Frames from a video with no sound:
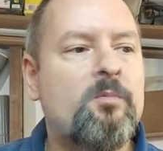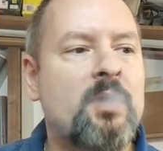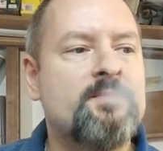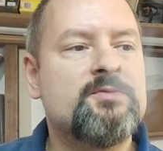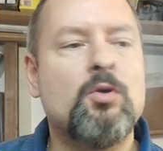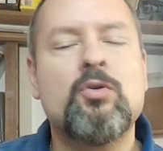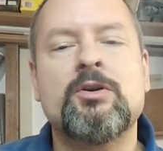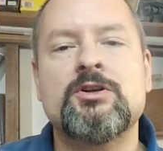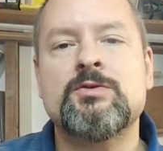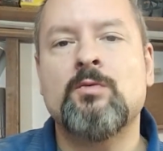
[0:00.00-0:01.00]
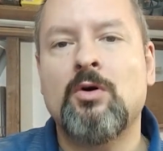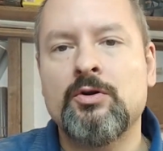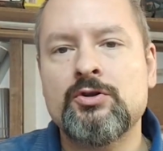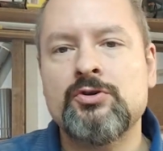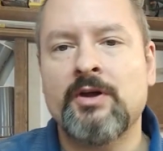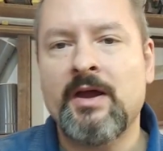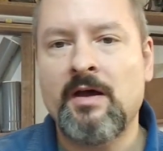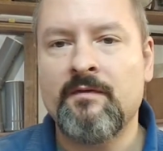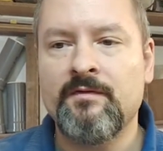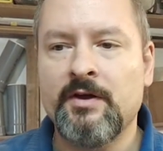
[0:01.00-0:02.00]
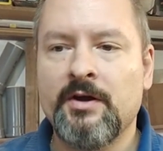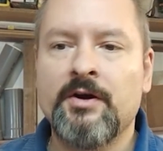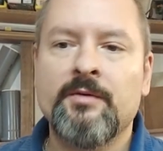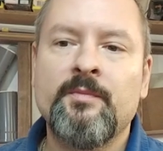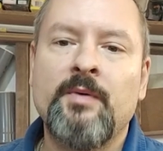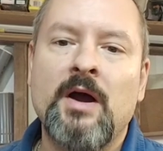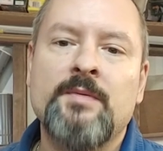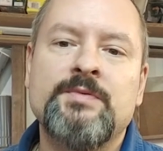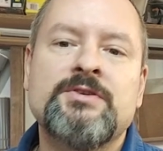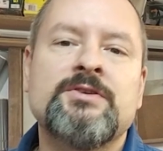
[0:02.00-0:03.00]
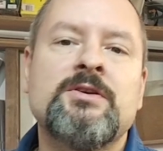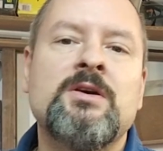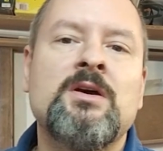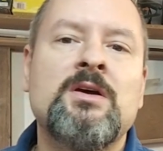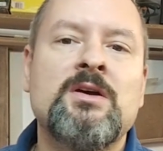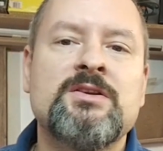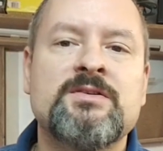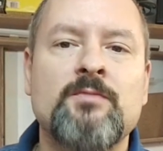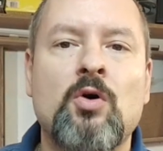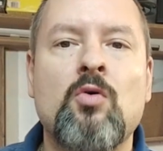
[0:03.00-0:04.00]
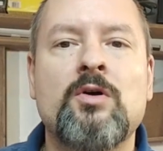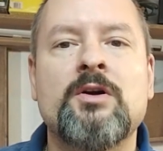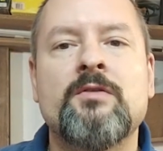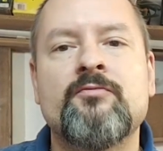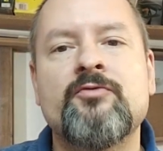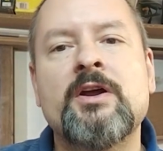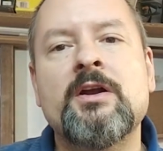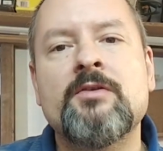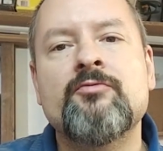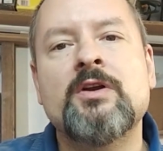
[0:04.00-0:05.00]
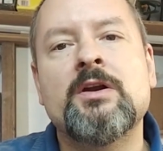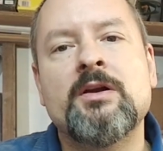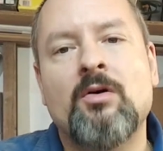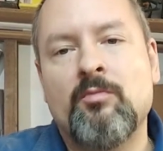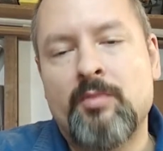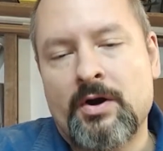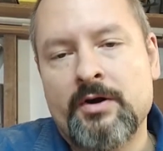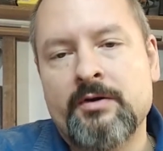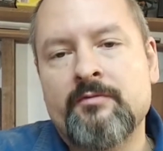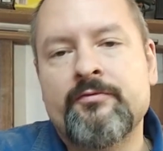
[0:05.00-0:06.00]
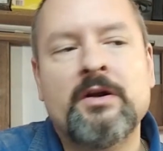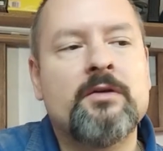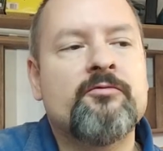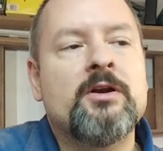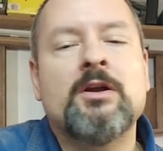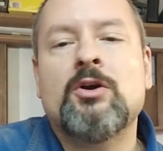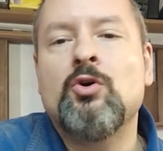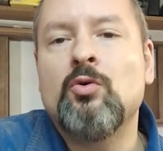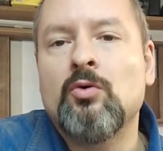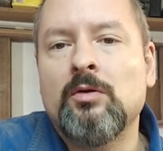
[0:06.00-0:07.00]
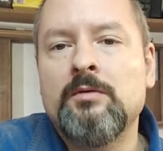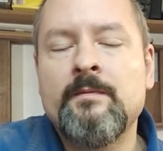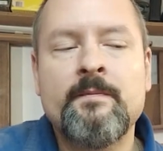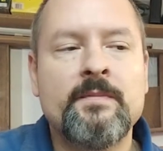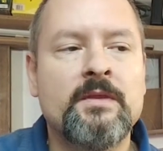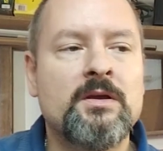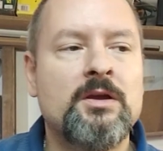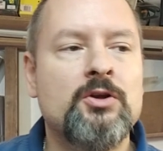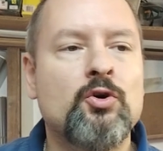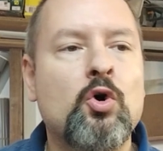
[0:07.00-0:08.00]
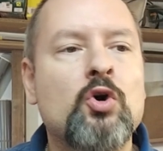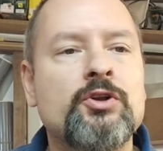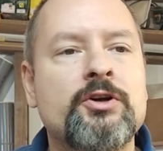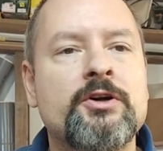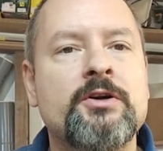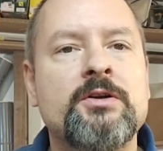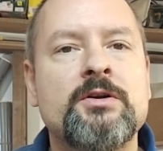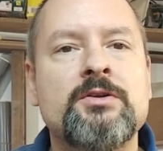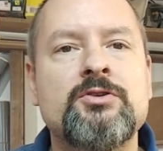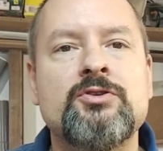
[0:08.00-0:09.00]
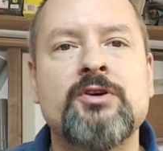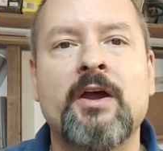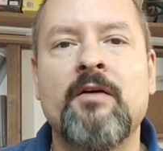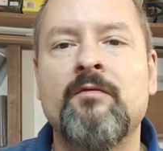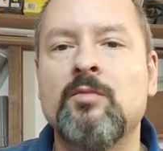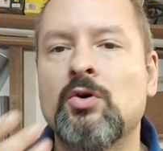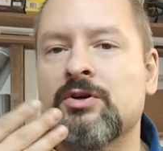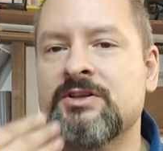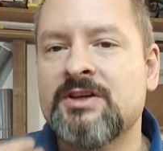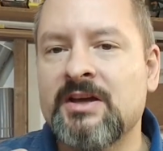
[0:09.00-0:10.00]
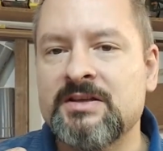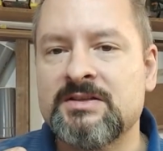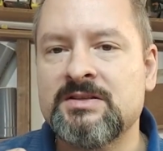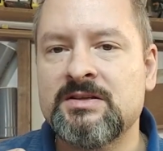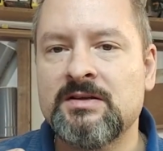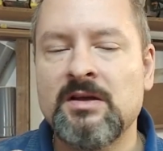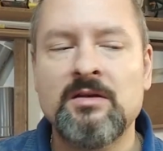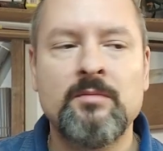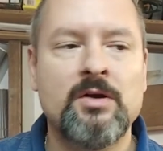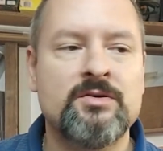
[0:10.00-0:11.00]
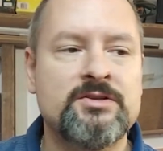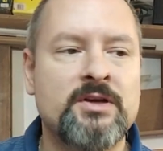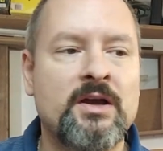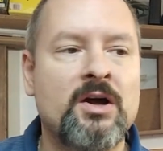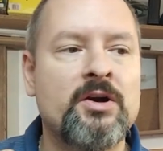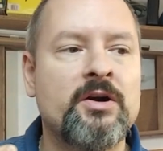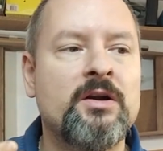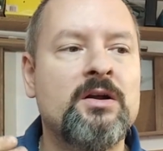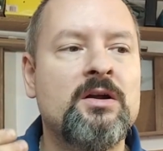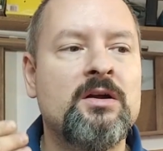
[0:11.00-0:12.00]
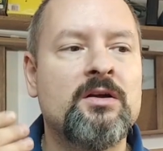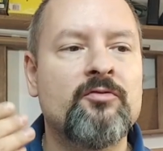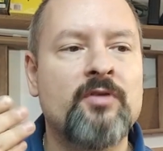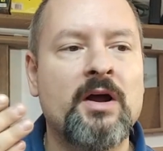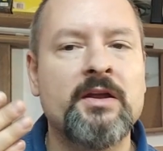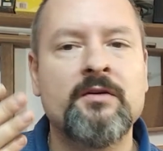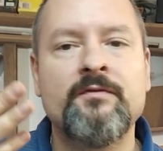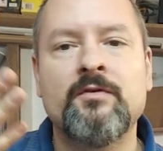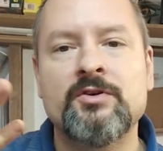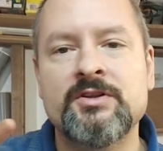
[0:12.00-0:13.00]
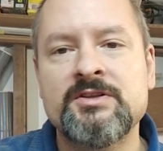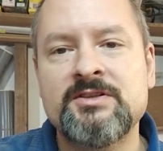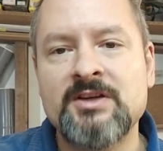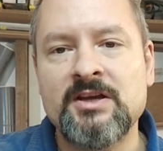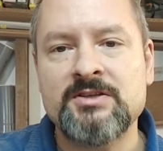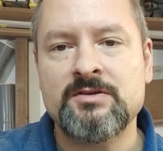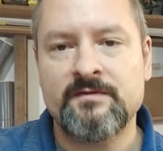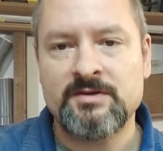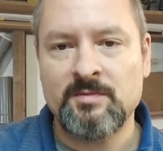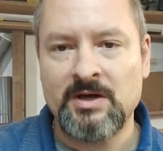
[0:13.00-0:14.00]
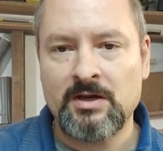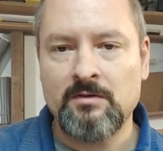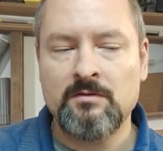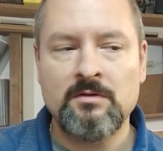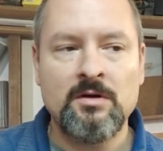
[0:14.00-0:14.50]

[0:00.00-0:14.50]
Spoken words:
Pipe smokers want to have their pipes smoke really, really, or burn really, really cool in order to have more taste, because they are running for a taste of tobacco.